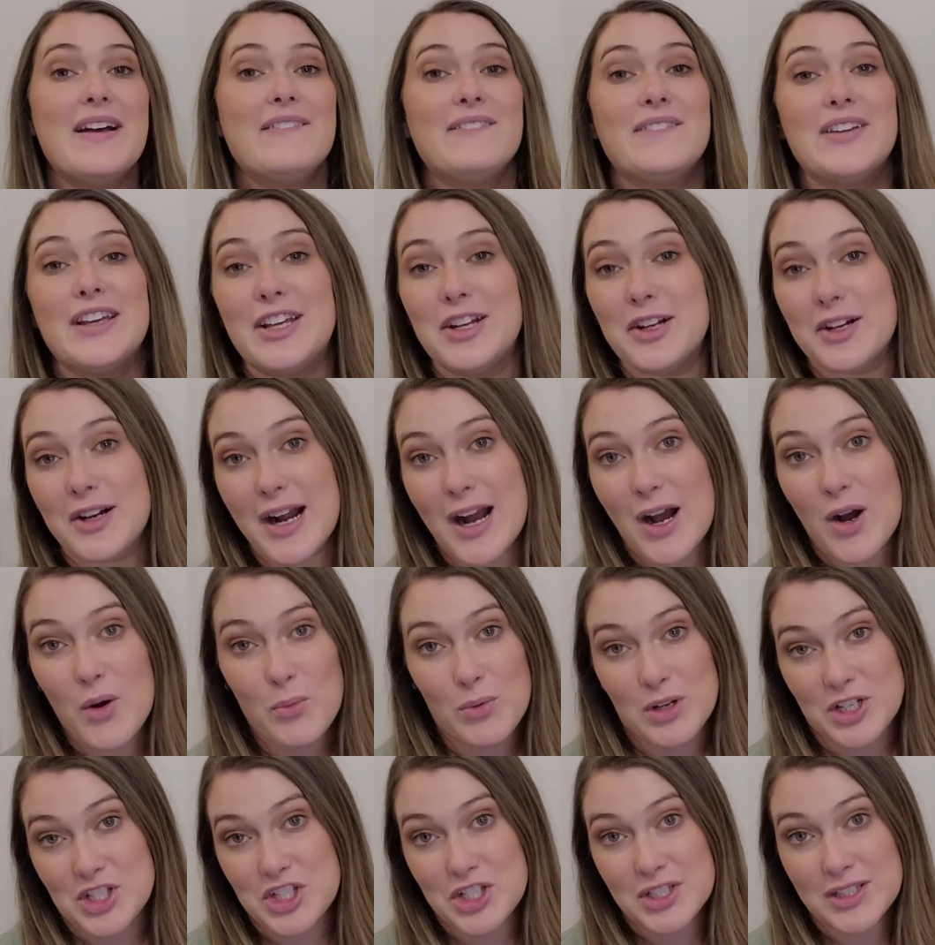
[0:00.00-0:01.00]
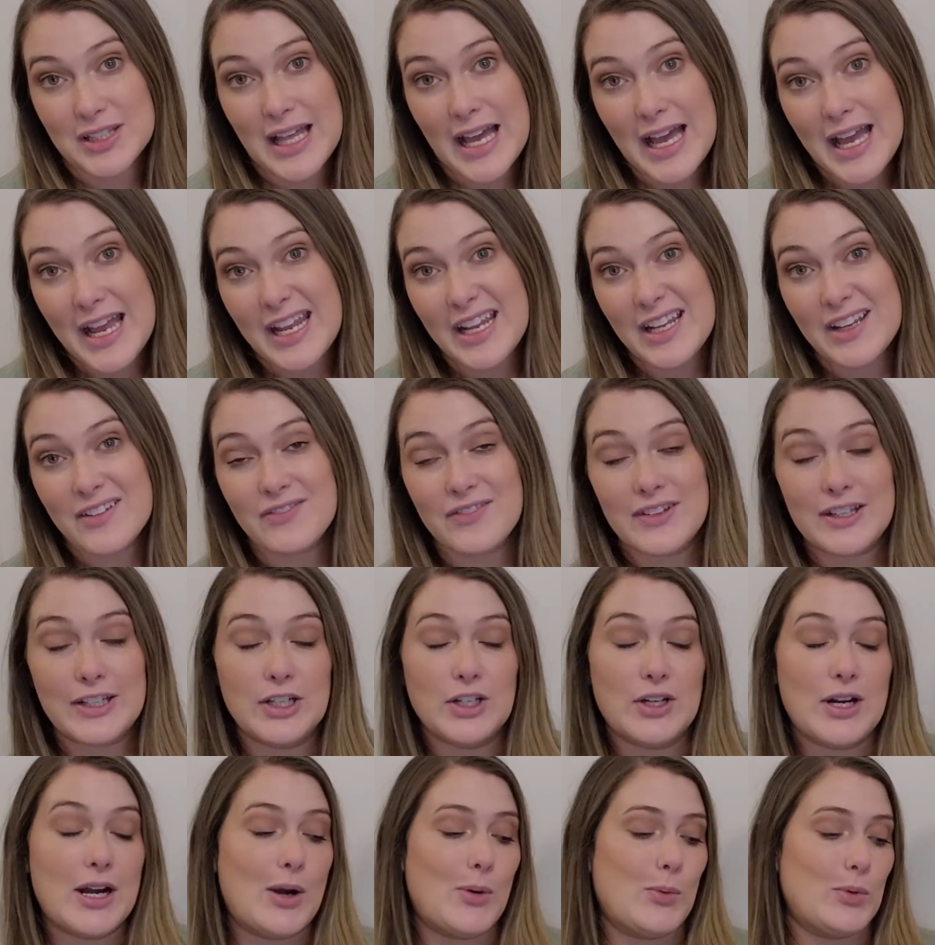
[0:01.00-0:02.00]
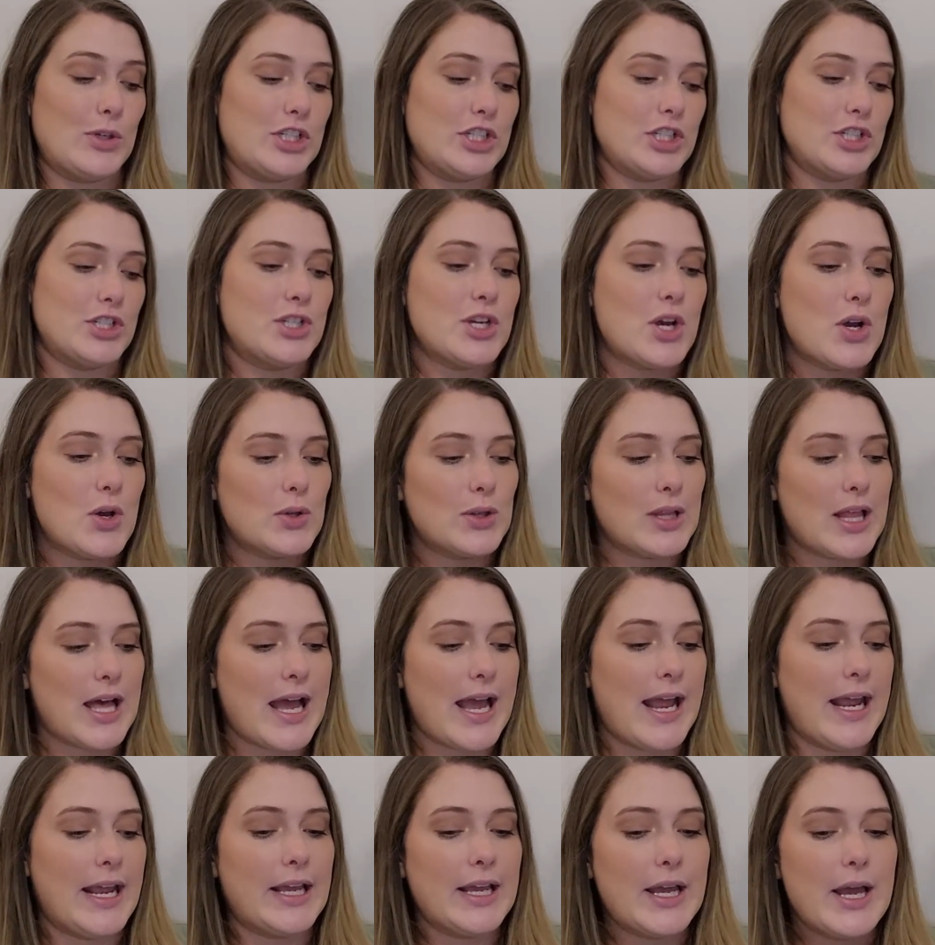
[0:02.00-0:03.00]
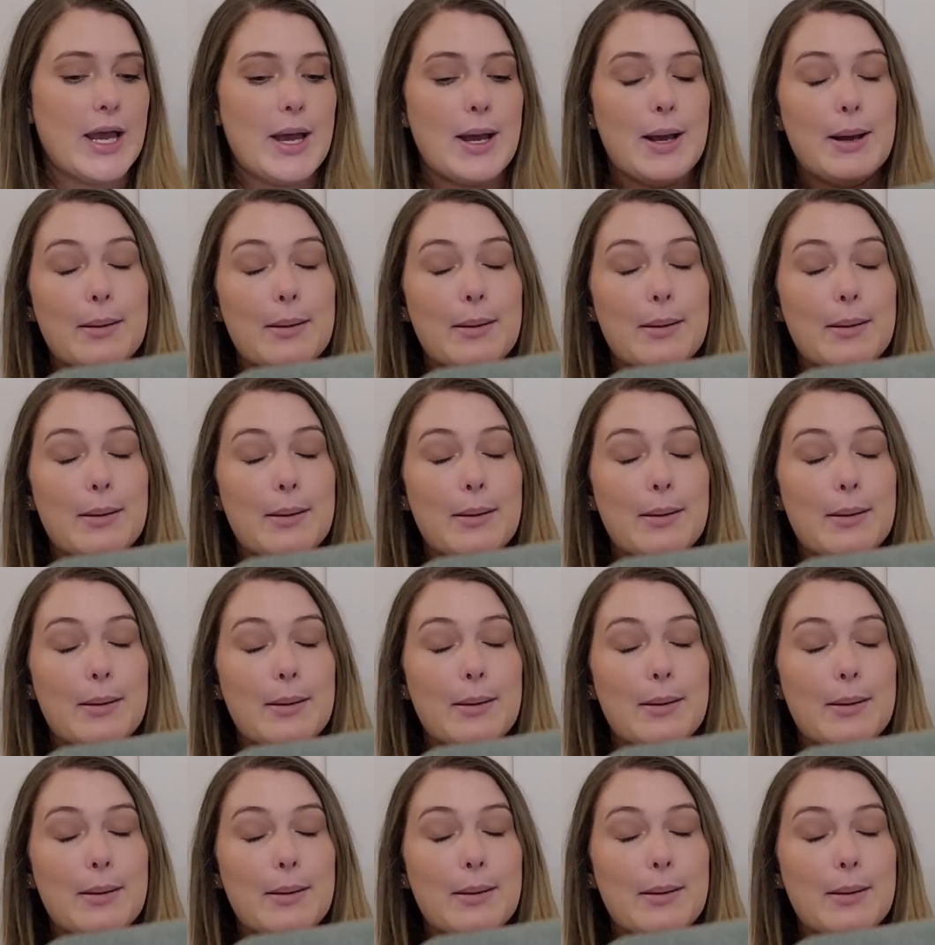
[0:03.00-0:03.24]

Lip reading: Figure out what you like, figure out what you don't like.